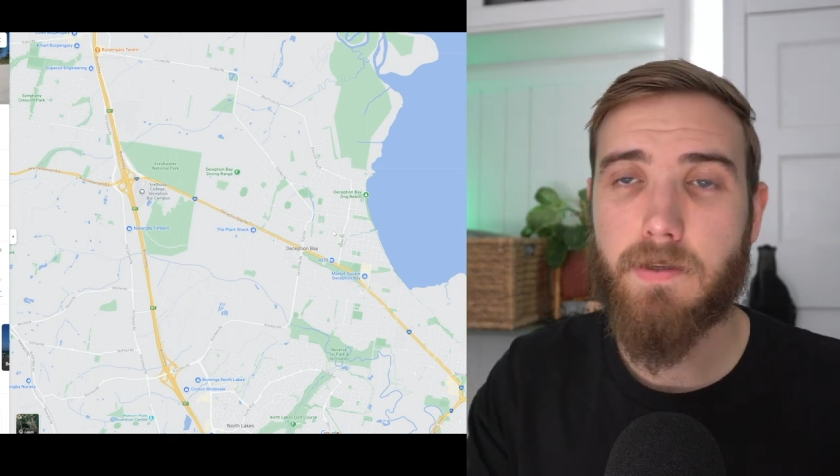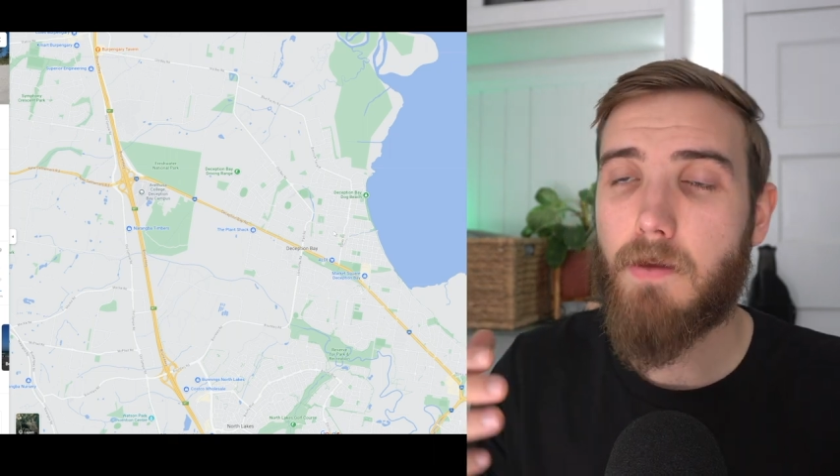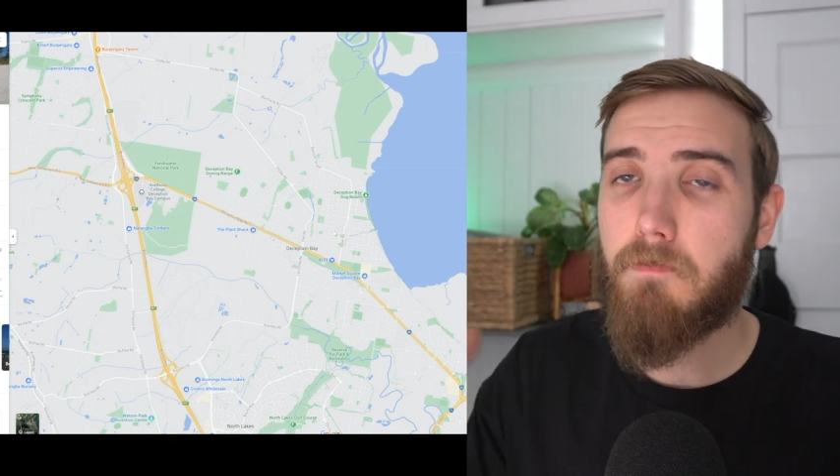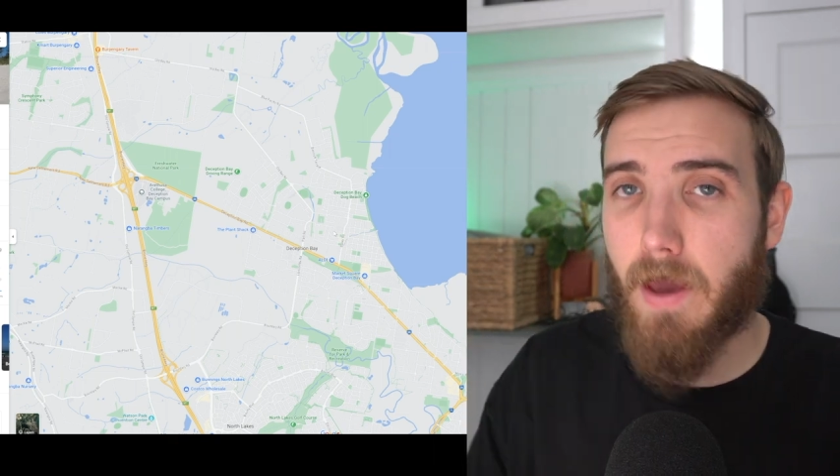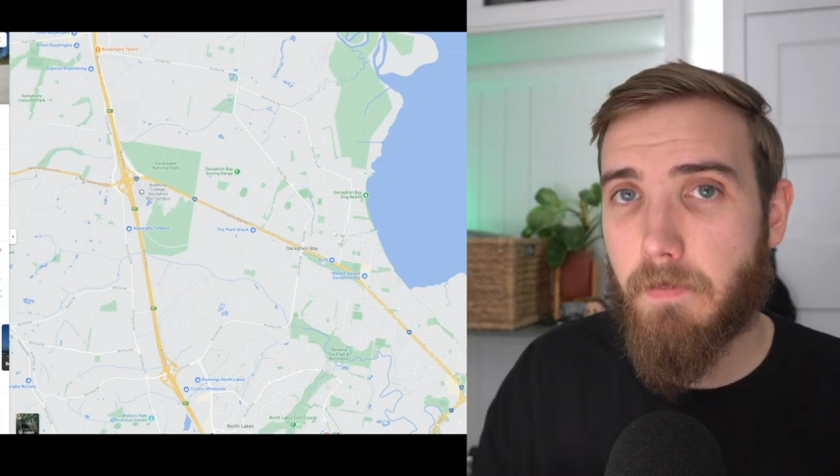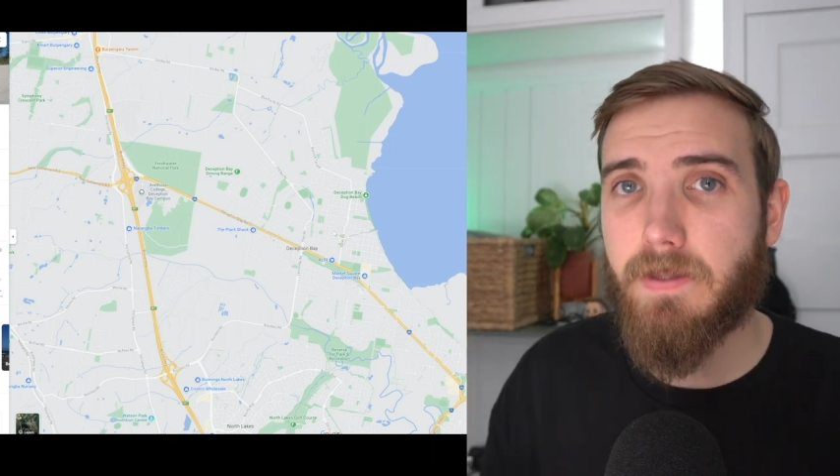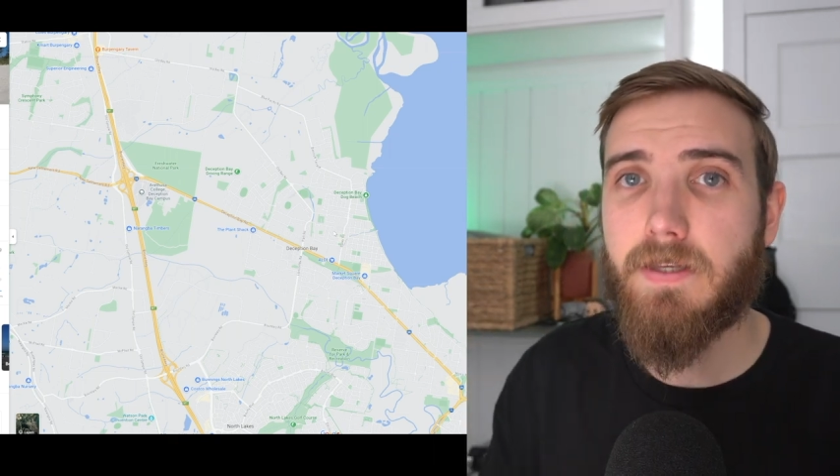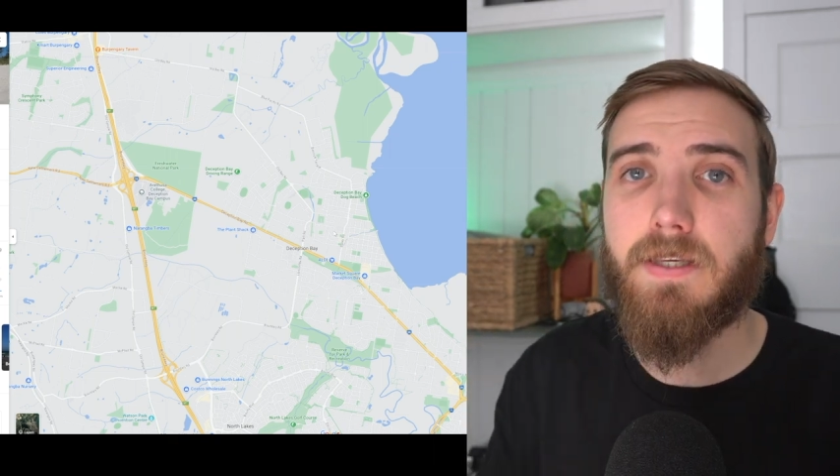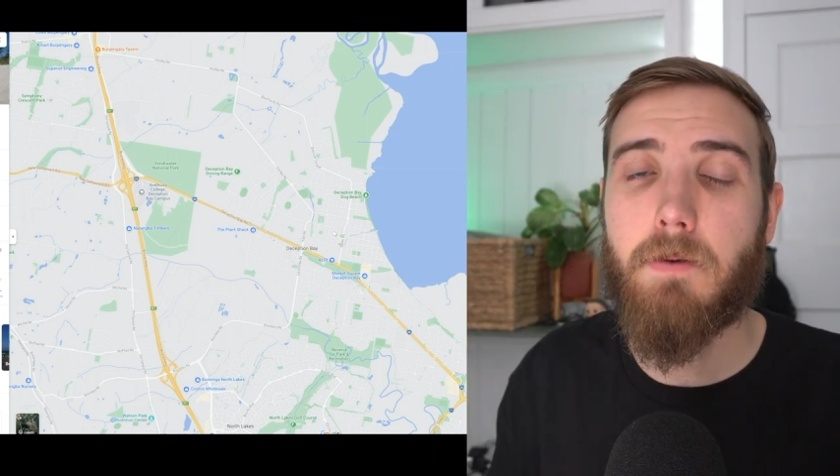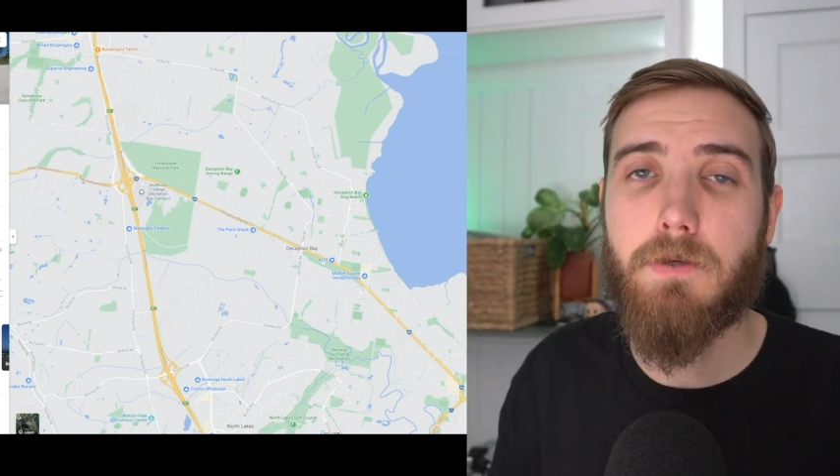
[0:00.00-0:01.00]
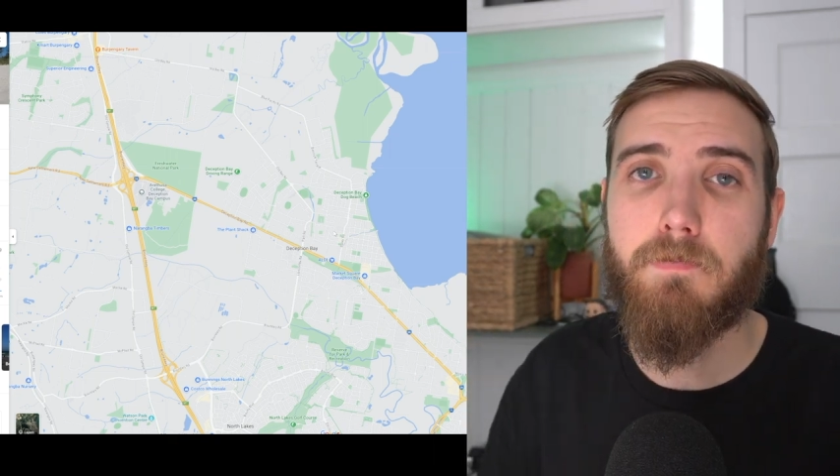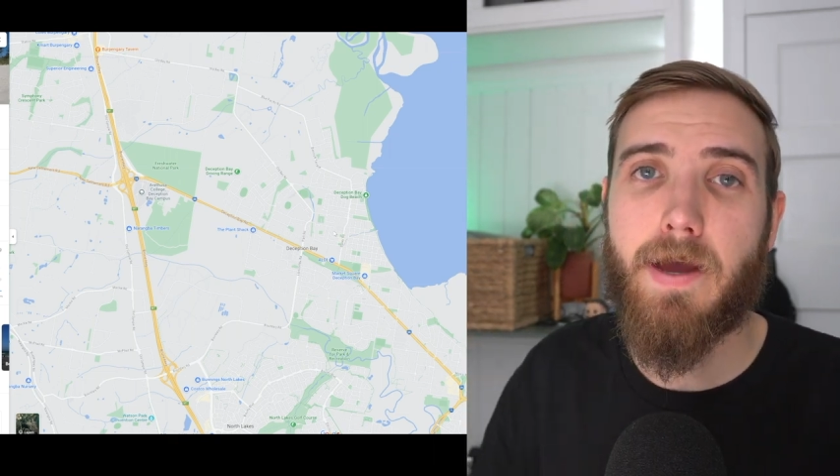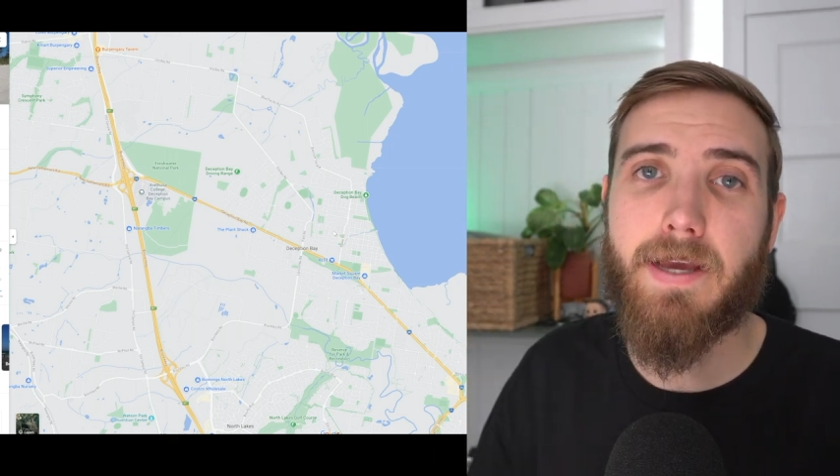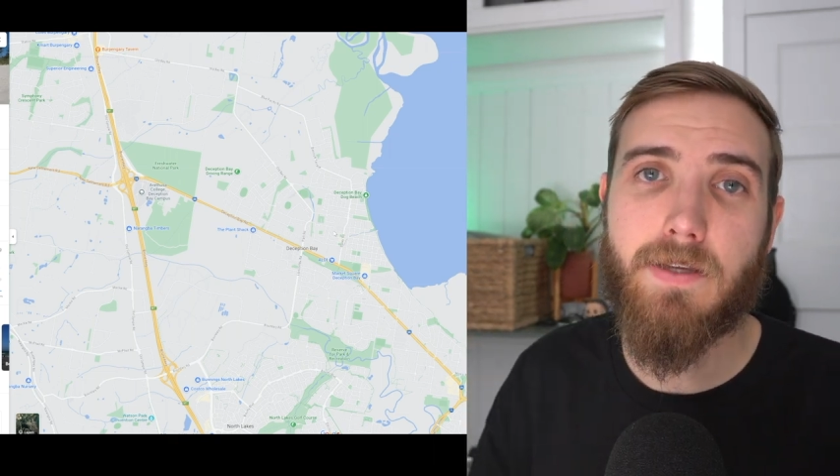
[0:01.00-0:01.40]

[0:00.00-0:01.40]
then maybe Deception Bay is